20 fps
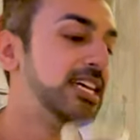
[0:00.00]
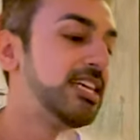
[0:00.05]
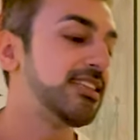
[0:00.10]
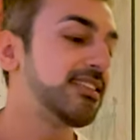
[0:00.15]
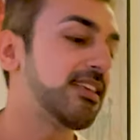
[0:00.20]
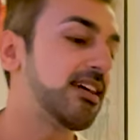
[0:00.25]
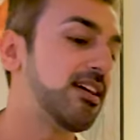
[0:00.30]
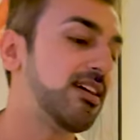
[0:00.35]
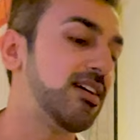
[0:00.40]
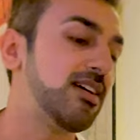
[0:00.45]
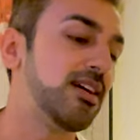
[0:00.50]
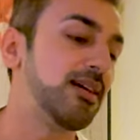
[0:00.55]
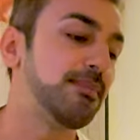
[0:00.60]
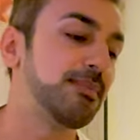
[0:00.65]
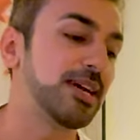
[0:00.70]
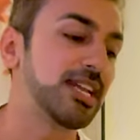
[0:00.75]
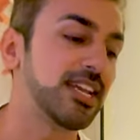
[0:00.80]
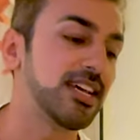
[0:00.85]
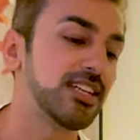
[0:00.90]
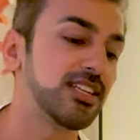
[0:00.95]
So I'm
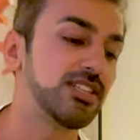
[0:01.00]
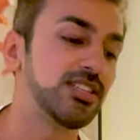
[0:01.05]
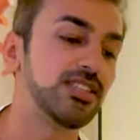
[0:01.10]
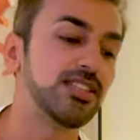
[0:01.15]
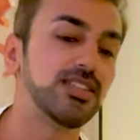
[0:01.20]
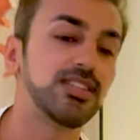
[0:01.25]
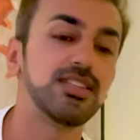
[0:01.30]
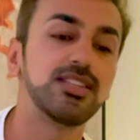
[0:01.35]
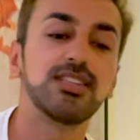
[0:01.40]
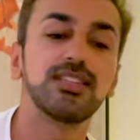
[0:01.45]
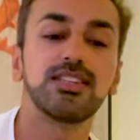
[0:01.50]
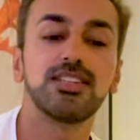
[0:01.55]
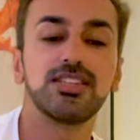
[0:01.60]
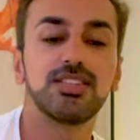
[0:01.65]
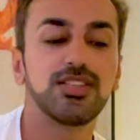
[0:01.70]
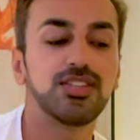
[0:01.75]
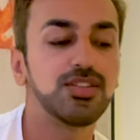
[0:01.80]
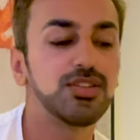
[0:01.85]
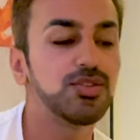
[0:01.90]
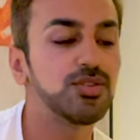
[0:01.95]
gonna
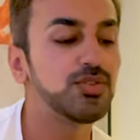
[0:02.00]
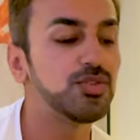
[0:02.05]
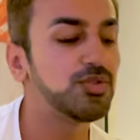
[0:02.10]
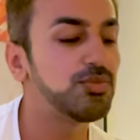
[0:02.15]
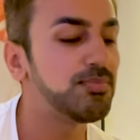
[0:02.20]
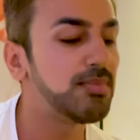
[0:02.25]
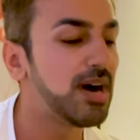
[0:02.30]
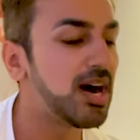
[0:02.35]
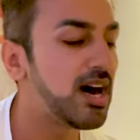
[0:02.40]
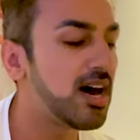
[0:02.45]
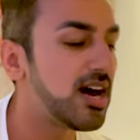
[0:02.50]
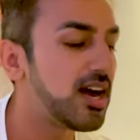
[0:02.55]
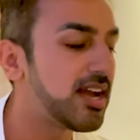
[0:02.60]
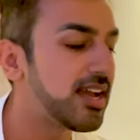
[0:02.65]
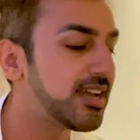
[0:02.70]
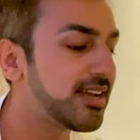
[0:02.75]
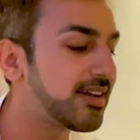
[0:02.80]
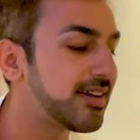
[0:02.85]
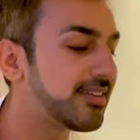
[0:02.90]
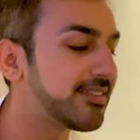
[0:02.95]
do
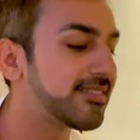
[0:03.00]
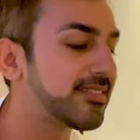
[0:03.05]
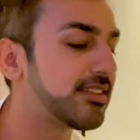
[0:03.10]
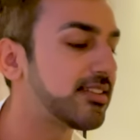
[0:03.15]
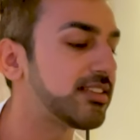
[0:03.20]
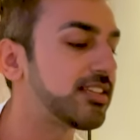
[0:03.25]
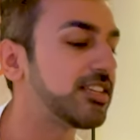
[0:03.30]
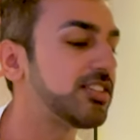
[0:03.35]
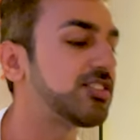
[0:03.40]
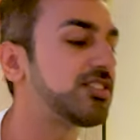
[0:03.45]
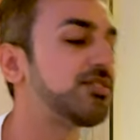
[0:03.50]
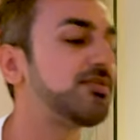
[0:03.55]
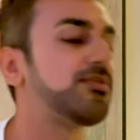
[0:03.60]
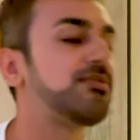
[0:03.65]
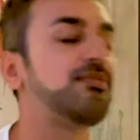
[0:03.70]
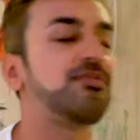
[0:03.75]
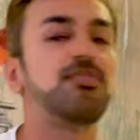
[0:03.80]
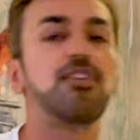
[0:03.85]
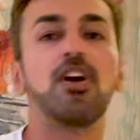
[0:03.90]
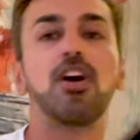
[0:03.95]
my consultation
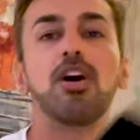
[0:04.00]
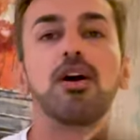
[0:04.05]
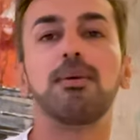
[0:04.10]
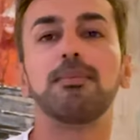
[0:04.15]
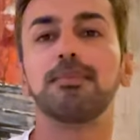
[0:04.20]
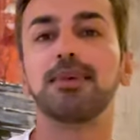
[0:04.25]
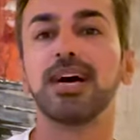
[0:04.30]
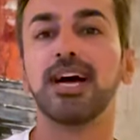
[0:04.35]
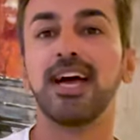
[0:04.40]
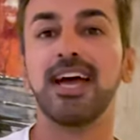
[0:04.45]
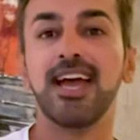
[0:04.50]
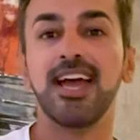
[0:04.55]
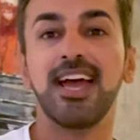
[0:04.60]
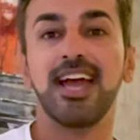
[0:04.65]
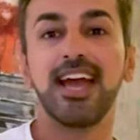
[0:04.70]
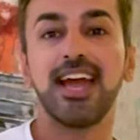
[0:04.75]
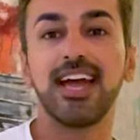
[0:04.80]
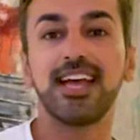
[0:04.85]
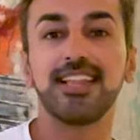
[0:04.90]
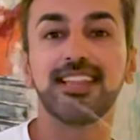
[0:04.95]
form
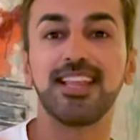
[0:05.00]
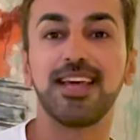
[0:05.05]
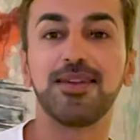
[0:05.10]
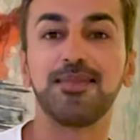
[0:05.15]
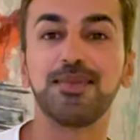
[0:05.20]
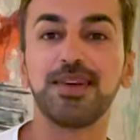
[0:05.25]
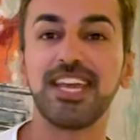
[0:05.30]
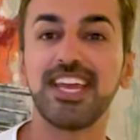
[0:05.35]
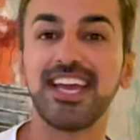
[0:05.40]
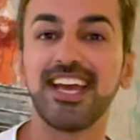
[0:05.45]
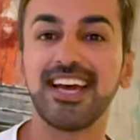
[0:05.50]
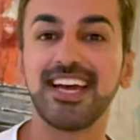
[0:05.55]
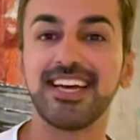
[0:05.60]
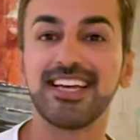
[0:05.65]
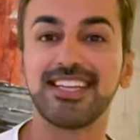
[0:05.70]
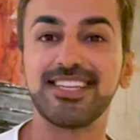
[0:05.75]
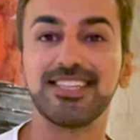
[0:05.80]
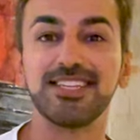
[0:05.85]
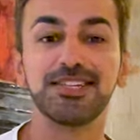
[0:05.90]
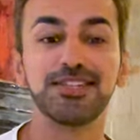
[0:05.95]
and then we
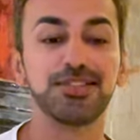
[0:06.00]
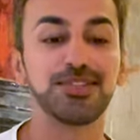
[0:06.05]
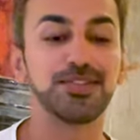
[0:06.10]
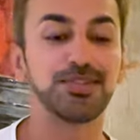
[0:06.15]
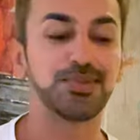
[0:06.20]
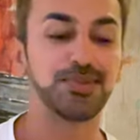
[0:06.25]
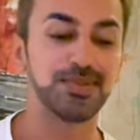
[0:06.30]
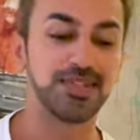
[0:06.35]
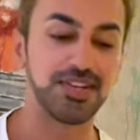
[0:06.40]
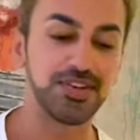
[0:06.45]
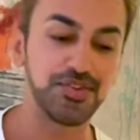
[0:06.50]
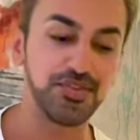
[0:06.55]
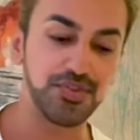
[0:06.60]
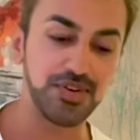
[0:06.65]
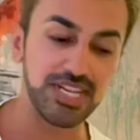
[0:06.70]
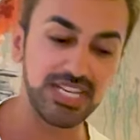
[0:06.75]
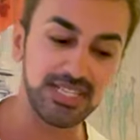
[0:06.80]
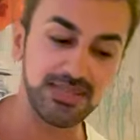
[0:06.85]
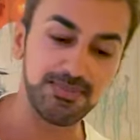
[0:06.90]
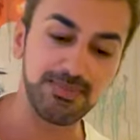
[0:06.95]
head to the
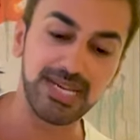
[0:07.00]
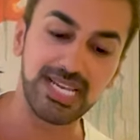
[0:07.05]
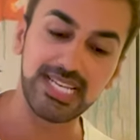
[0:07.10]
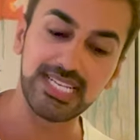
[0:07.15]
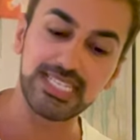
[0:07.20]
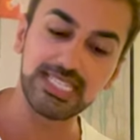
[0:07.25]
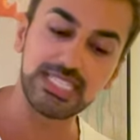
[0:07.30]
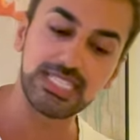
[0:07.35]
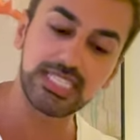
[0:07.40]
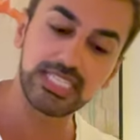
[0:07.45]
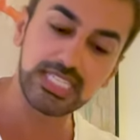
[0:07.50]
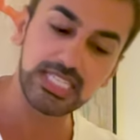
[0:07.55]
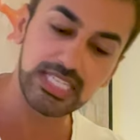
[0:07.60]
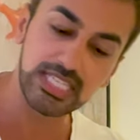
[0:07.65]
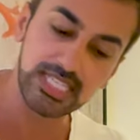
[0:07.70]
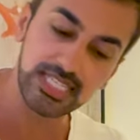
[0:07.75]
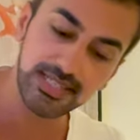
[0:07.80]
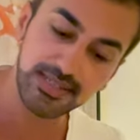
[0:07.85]
treatment.